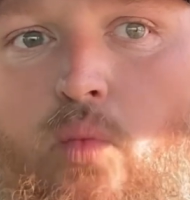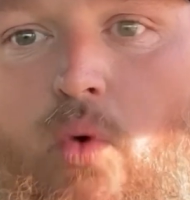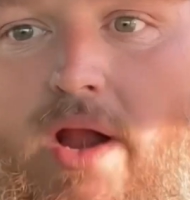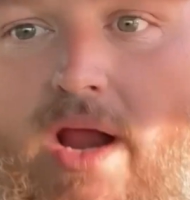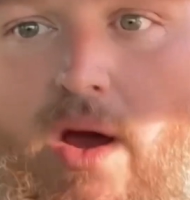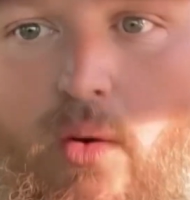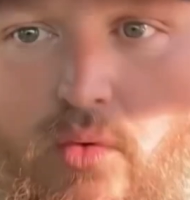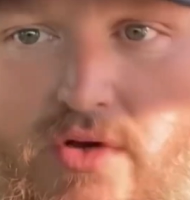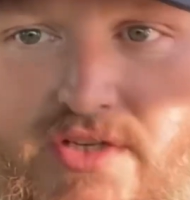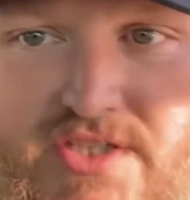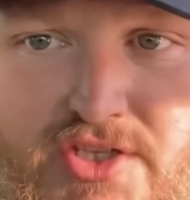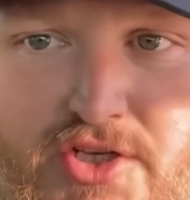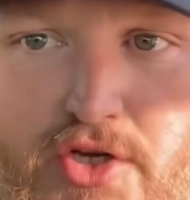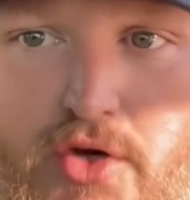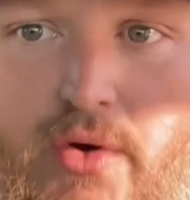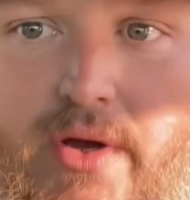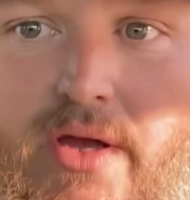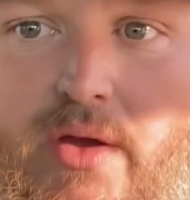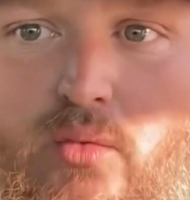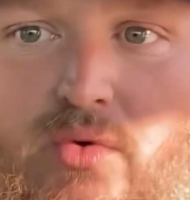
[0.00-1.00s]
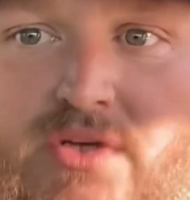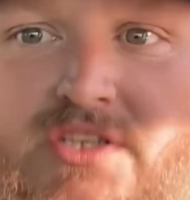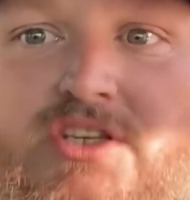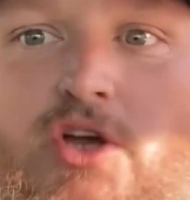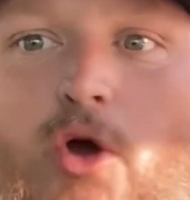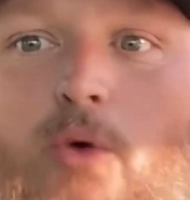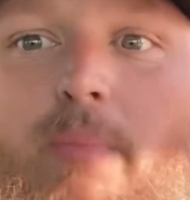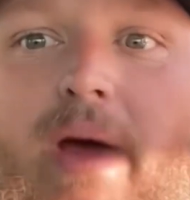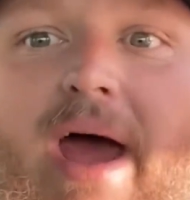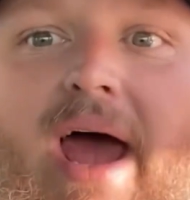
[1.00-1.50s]
what I was doing was
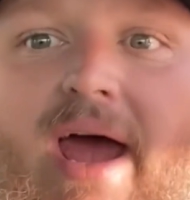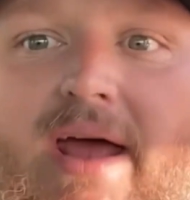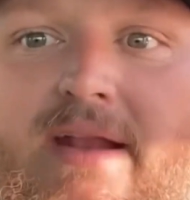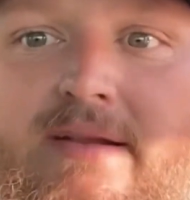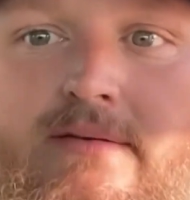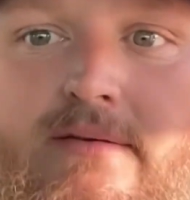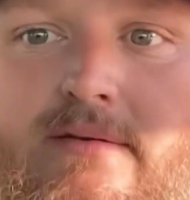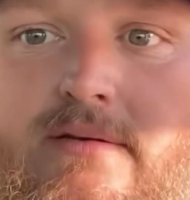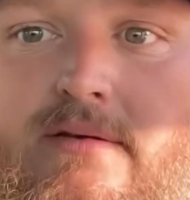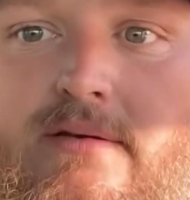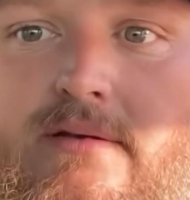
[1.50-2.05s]
so bad.